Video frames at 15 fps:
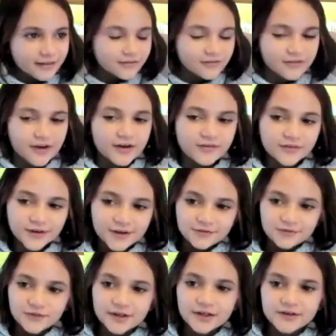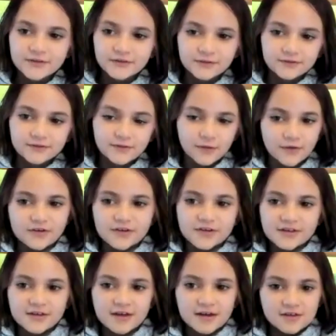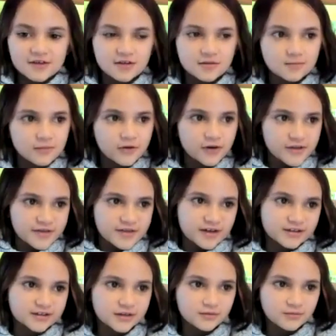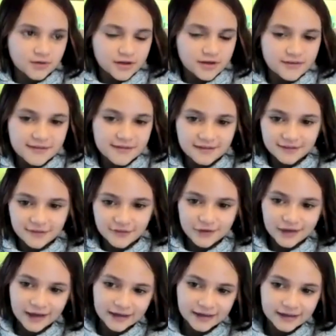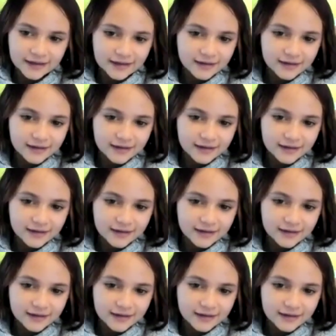favorite reforestation project and where is it located?